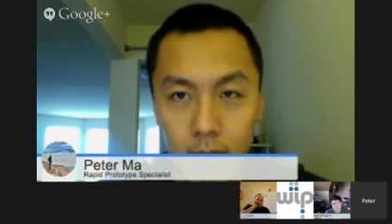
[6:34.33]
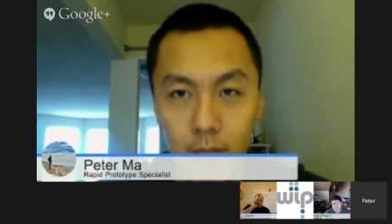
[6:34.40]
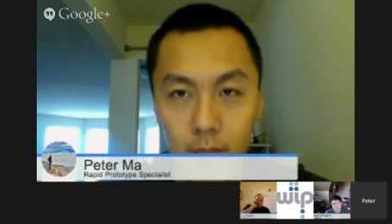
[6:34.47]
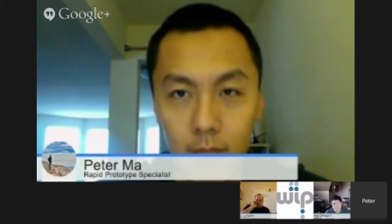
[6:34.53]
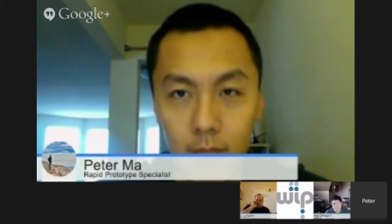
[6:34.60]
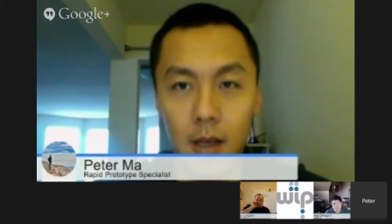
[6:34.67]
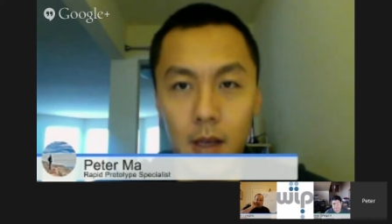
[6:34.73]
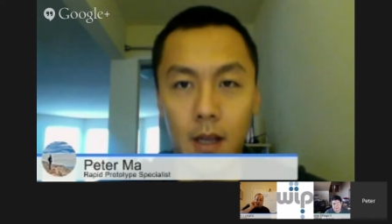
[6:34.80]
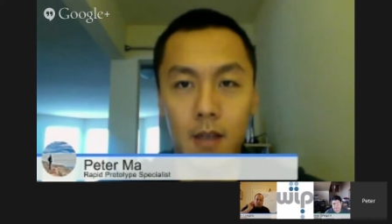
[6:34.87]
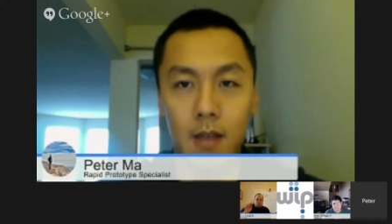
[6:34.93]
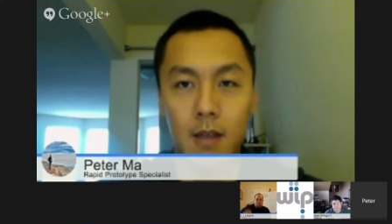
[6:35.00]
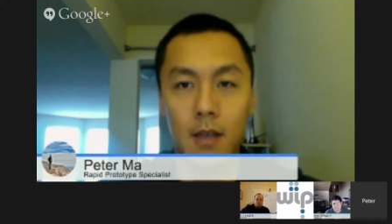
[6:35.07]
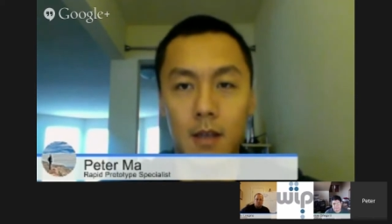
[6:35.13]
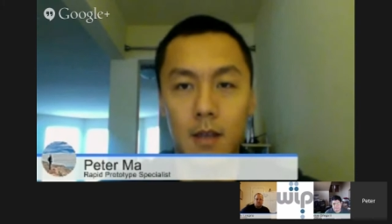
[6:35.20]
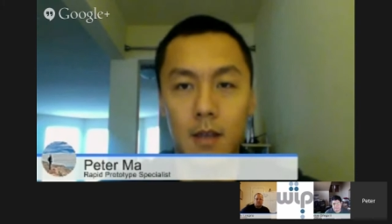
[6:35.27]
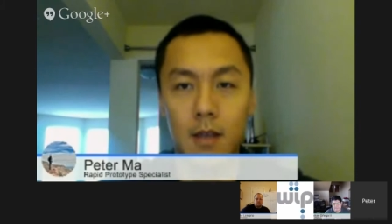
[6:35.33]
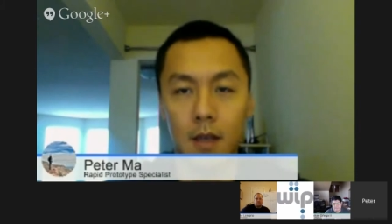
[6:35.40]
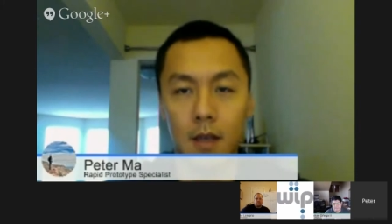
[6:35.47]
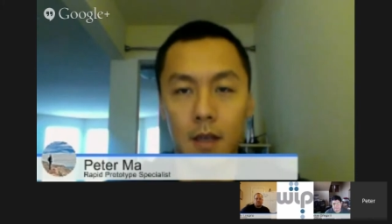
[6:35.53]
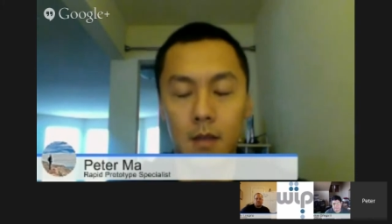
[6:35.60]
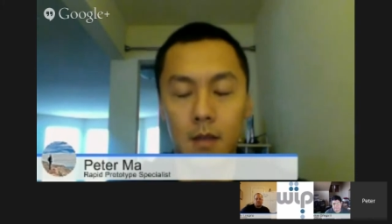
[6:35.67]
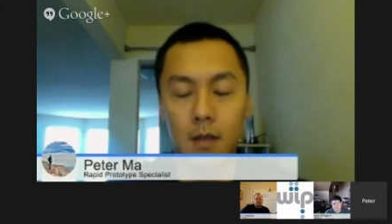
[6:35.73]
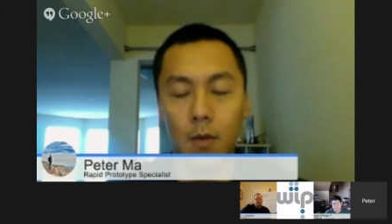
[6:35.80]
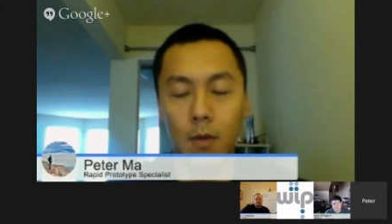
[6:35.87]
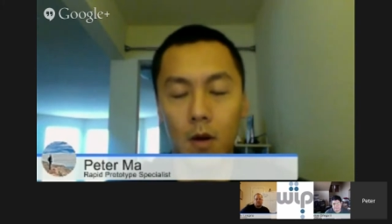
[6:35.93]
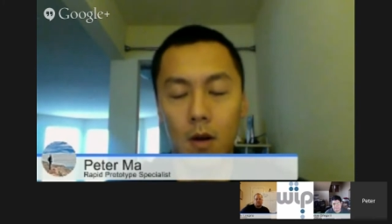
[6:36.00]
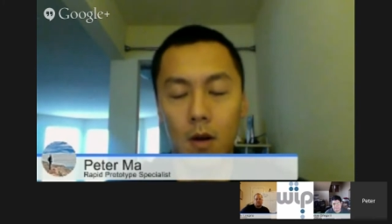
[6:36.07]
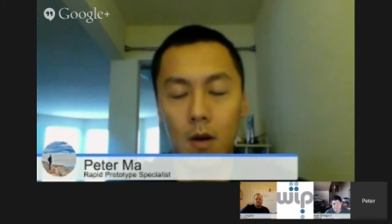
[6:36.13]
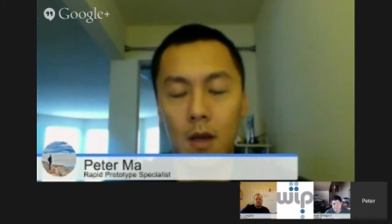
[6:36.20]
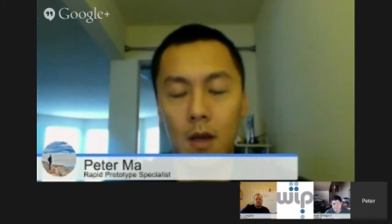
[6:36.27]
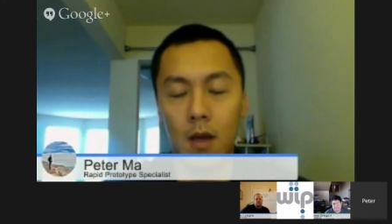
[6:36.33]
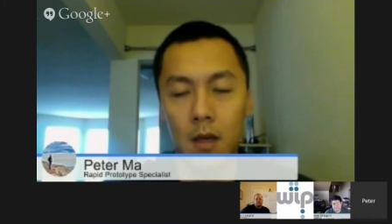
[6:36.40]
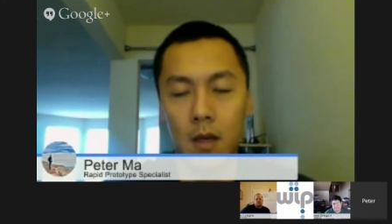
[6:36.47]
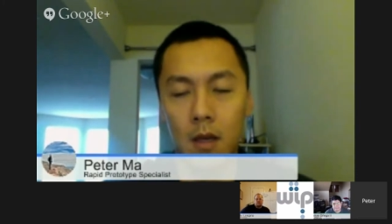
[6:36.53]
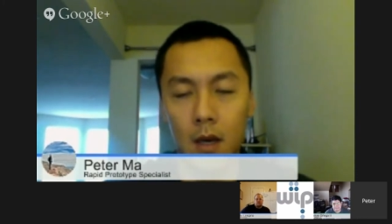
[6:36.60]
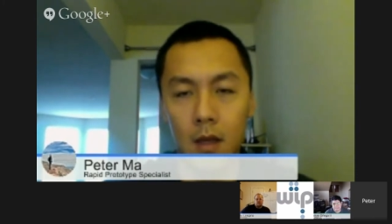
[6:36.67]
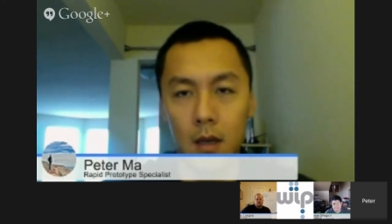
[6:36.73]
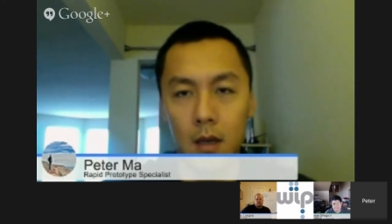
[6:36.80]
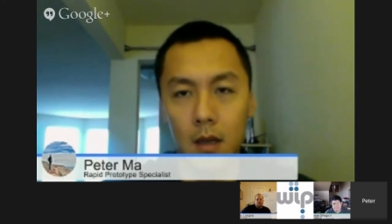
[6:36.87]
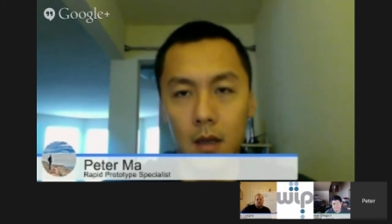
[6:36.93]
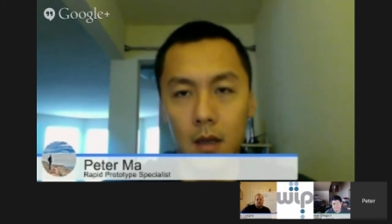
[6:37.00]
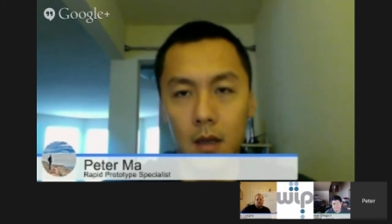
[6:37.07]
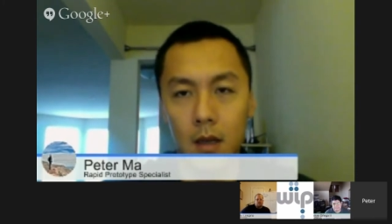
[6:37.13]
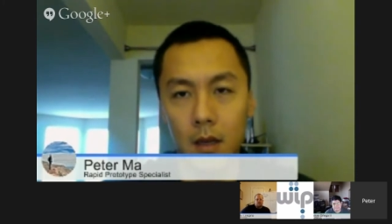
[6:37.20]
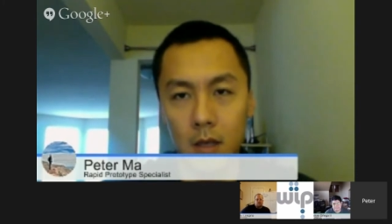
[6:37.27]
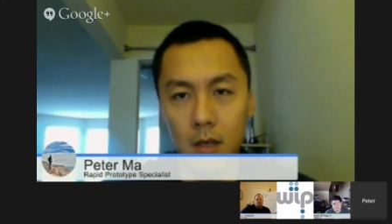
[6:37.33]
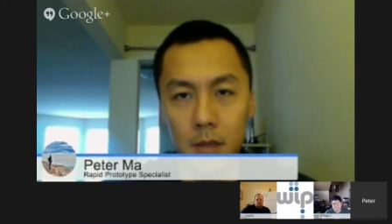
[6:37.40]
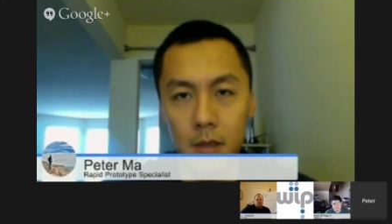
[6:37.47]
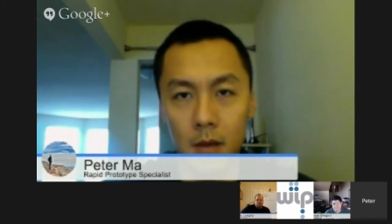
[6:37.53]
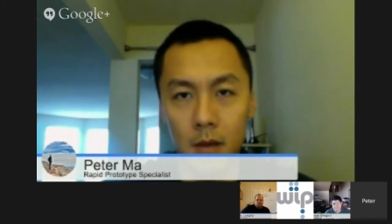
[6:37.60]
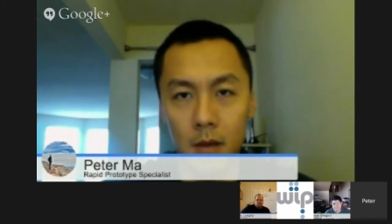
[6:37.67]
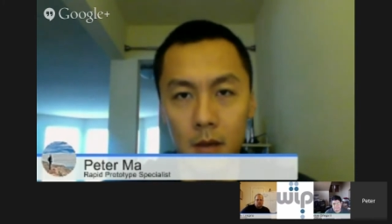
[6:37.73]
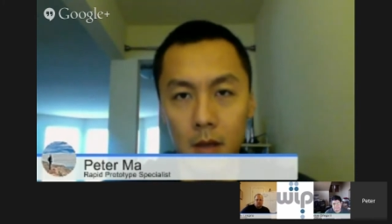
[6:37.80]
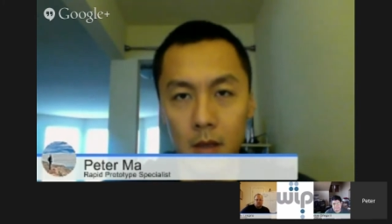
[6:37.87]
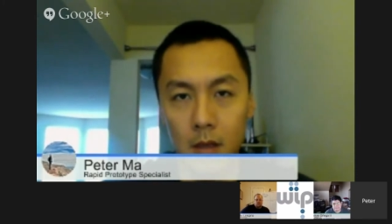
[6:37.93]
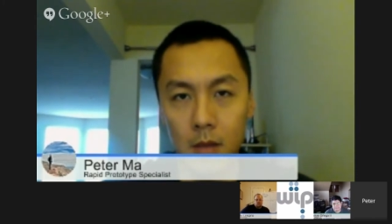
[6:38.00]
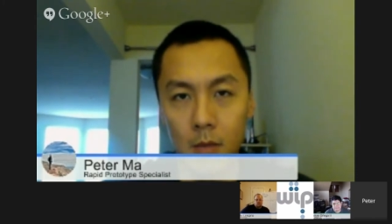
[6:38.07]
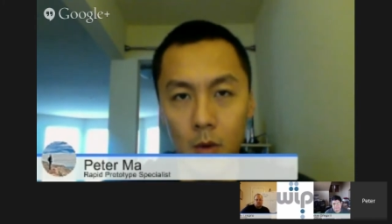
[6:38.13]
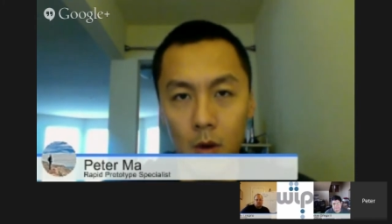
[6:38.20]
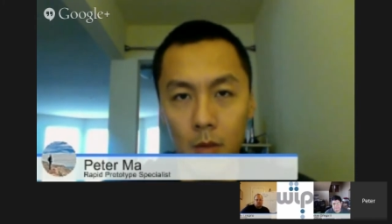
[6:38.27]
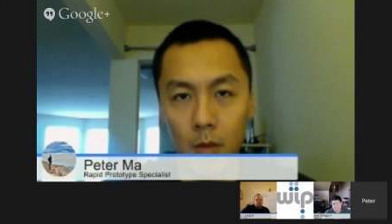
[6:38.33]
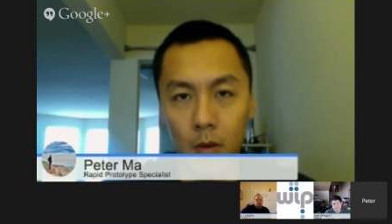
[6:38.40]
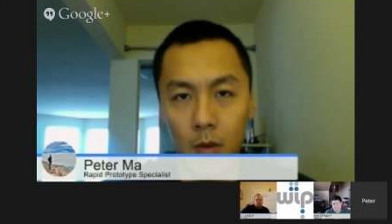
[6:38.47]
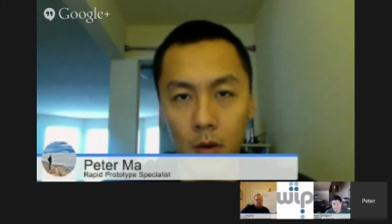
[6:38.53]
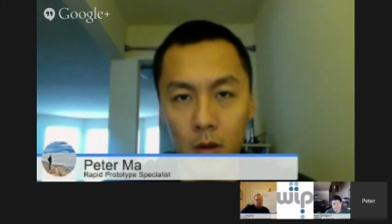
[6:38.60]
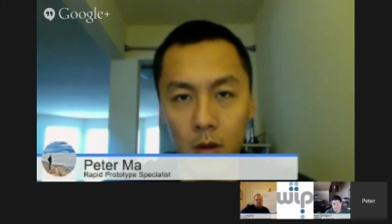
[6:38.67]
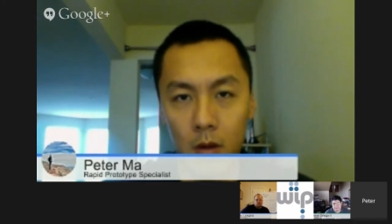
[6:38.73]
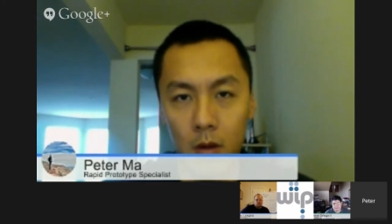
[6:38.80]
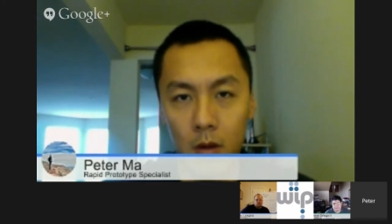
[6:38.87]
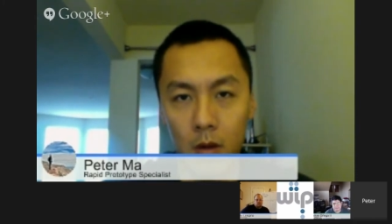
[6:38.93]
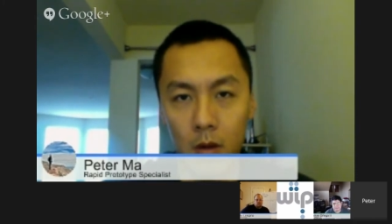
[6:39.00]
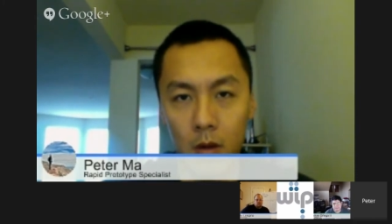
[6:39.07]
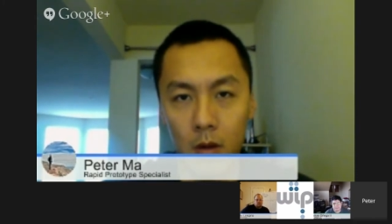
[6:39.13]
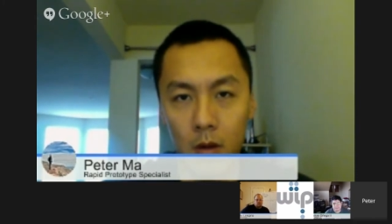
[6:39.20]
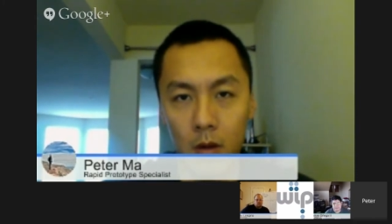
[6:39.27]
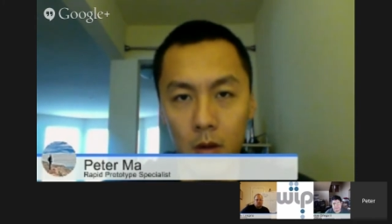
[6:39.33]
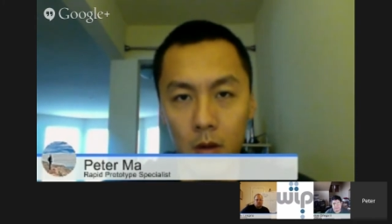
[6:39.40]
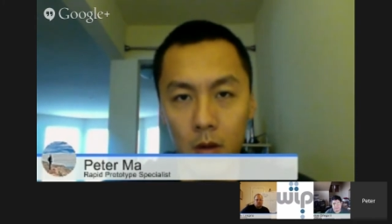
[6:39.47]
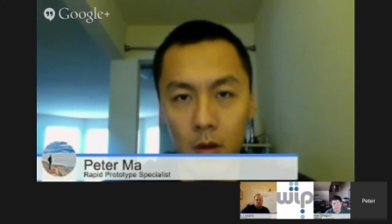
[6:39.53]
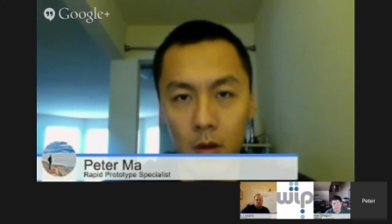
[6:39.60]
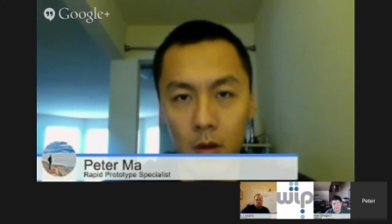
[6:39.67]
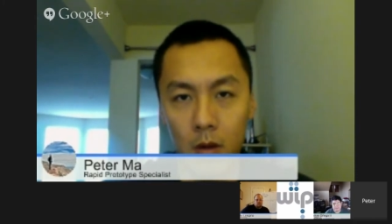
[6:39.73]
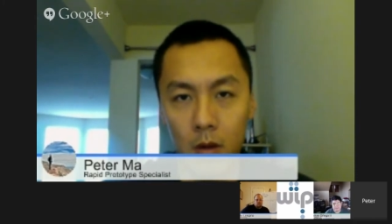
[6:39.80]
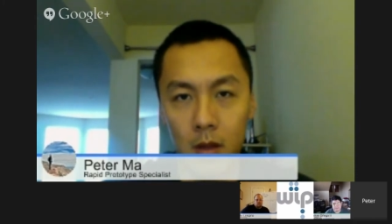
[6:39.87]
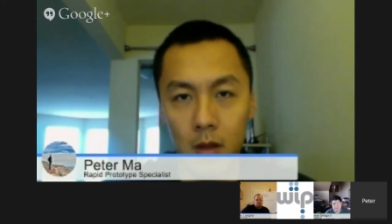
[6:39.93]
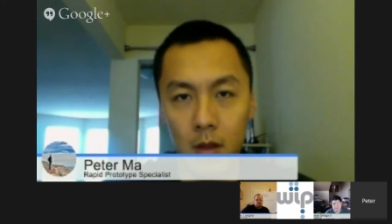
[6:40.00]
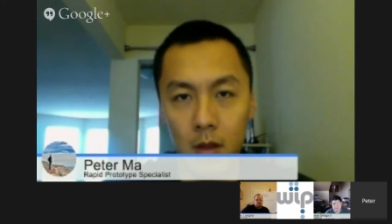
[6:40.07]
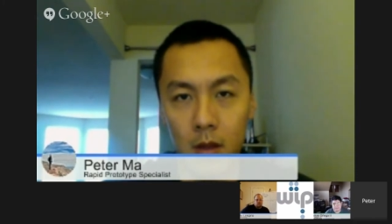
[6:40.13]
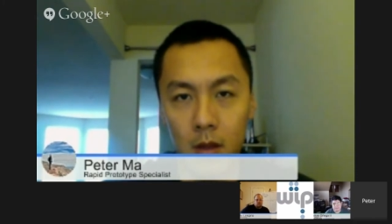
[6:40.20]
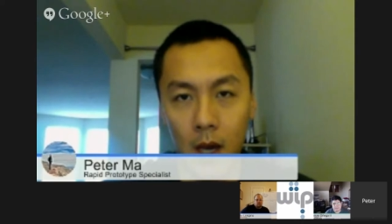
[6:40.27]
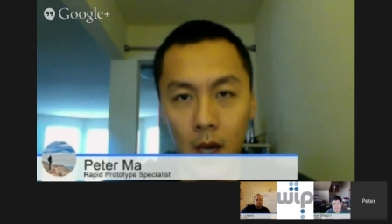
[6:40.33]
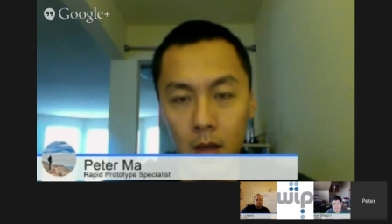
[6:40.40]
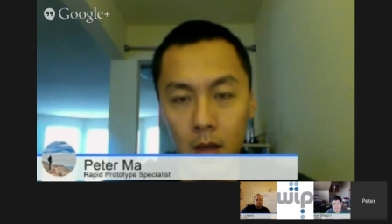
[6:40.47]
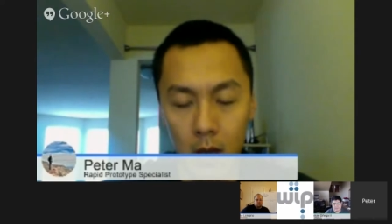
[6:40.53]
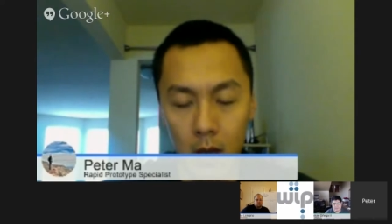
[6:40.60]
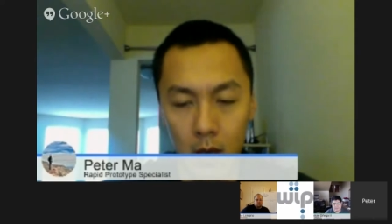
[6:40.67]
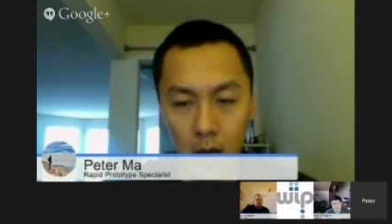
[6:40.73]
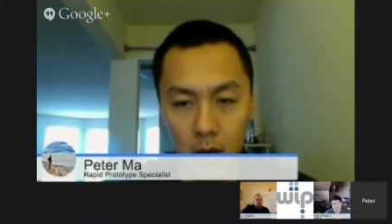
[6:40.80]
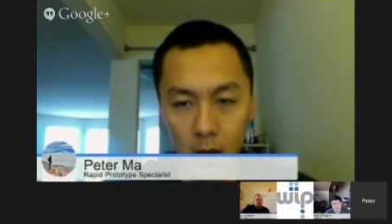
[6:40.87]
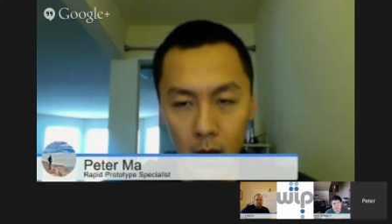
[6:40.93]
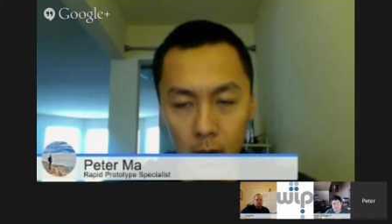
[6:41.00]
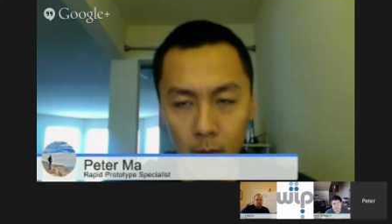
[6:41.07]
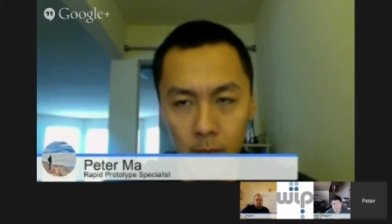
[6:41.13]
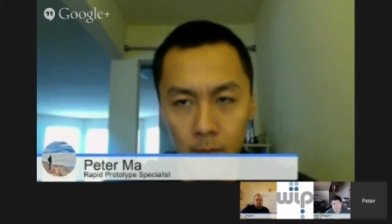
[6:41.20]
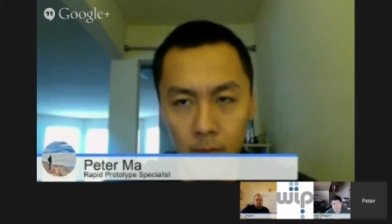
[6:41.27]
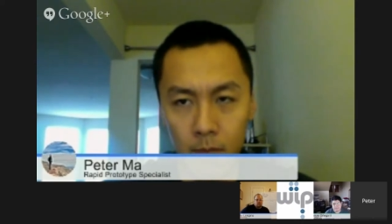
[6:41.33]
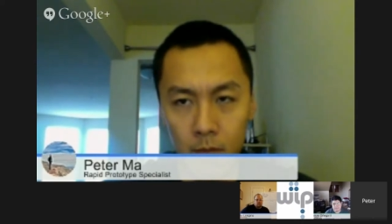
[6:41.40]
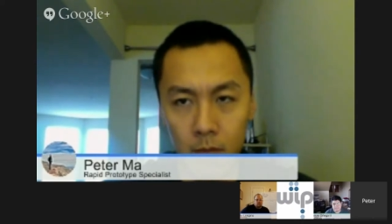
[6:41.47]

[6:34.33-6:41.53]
like it's more. I think leadership skill is more important than actually winning a hackathon.